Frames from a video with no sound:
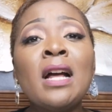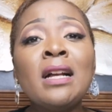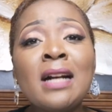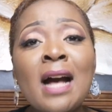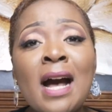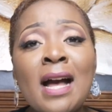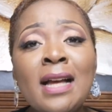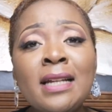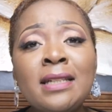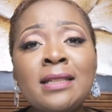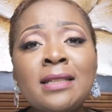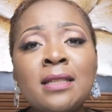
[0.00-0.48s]
With
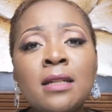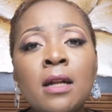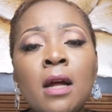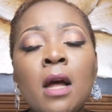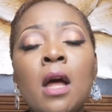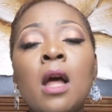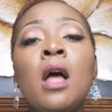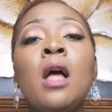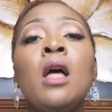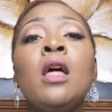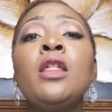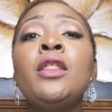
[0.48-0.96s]
that,
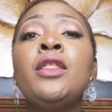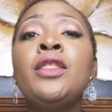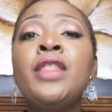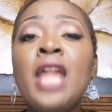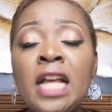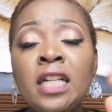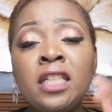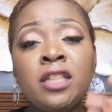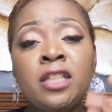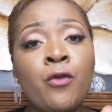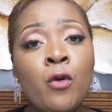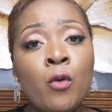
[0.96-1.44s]
guys,
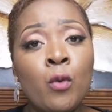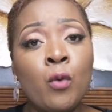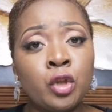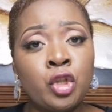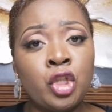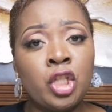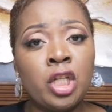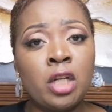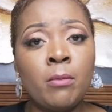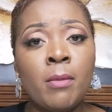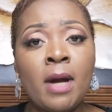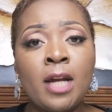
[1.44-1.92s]
thanks
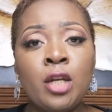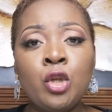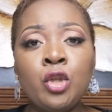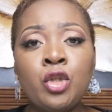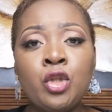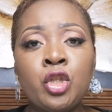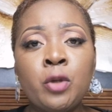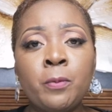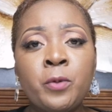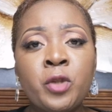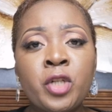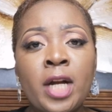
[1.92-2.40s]
for watching
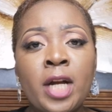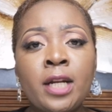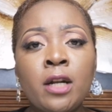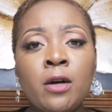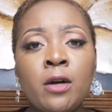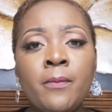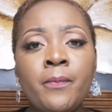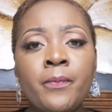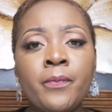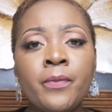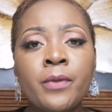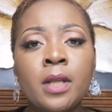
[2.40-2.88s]
my YouTube
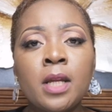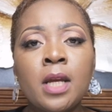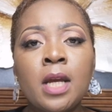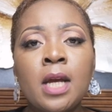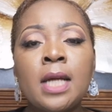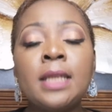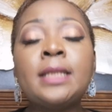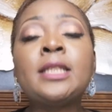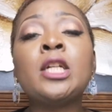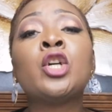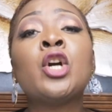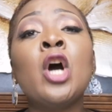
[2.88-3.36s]
channel.
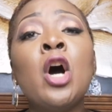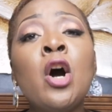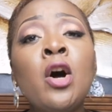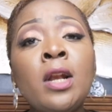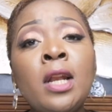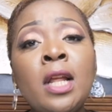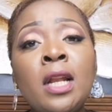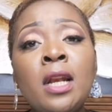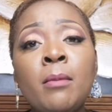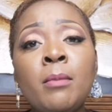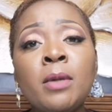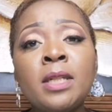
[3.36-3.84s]
It's a
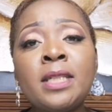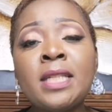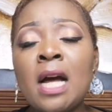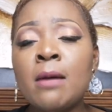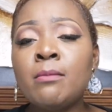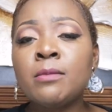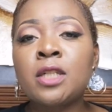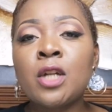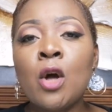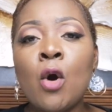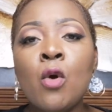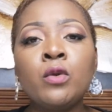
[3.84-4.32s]
girl
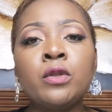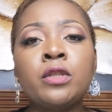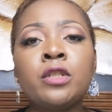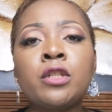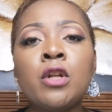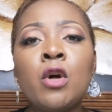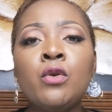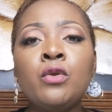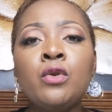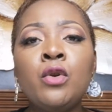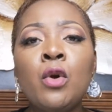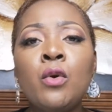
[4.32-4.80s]
Lalamotams,
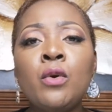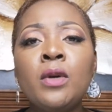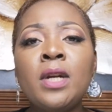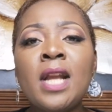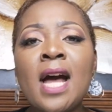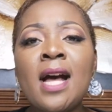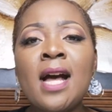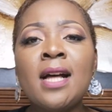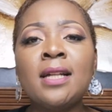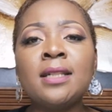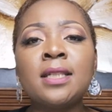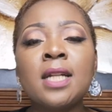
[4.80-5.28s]
also
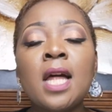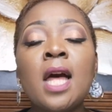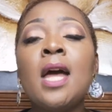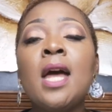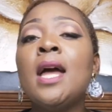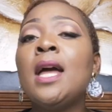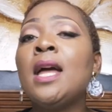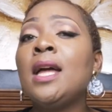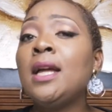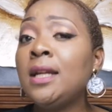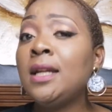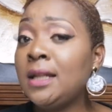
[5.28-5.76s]
known
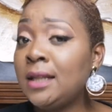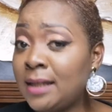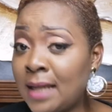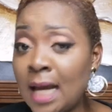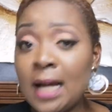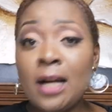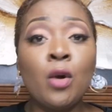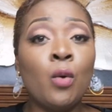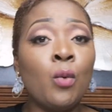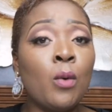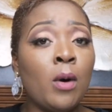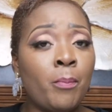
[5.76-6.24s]
as
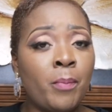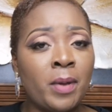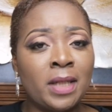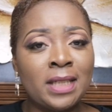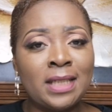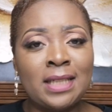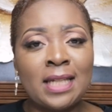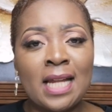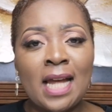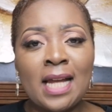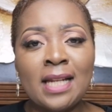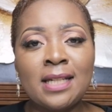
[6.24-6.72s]

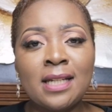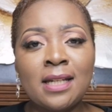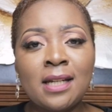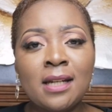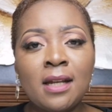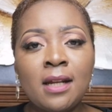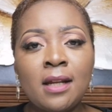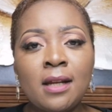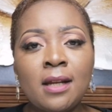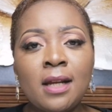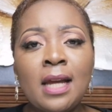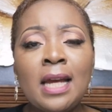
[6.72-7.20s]
Gelawapa
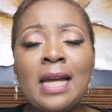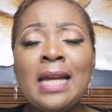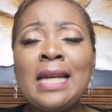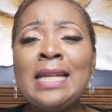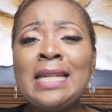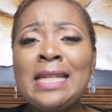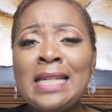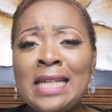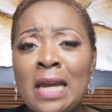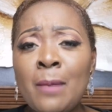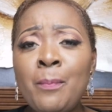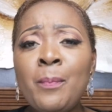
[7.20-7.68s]
Z.
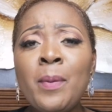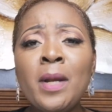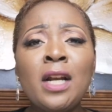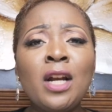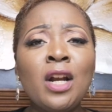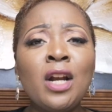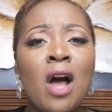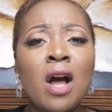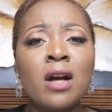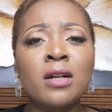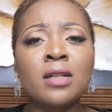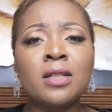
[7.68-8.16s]

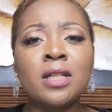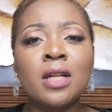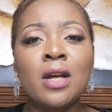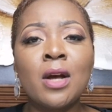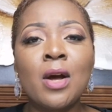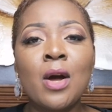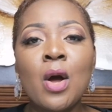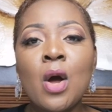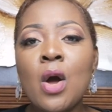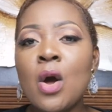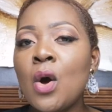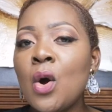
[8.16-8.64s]
Keep it
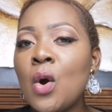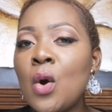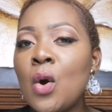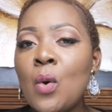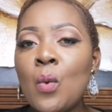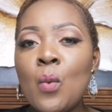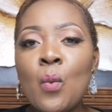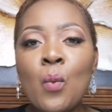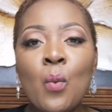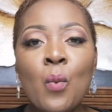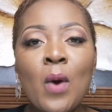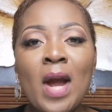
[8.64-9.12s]
locked.
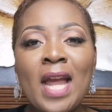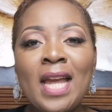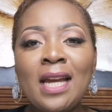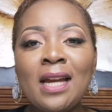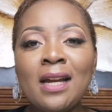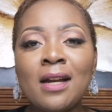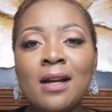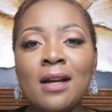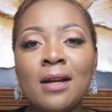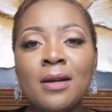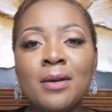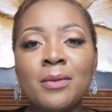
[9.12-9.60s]

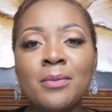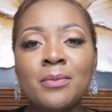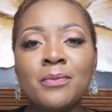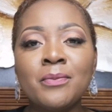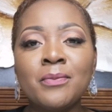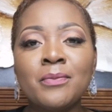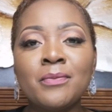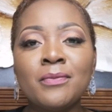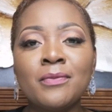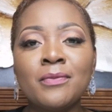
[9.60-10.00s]
Wink.